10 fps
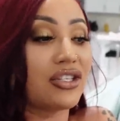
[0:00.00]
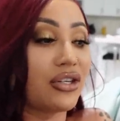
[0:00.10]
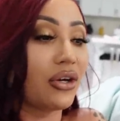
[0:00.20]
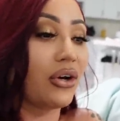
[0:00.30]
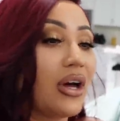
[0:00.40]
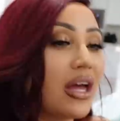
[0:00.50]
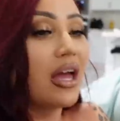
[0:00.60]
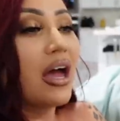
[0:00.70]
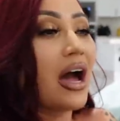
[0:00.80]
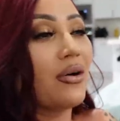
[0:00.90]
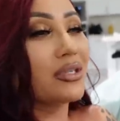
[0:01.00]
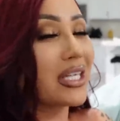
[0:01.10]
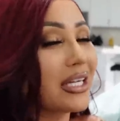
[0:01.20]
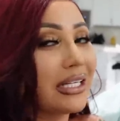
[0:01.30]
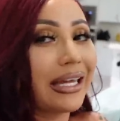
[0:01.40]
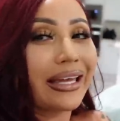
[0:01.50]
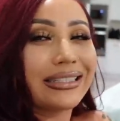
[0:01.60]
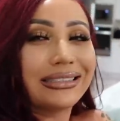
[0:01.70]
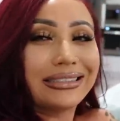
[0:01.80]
So I was kind of like,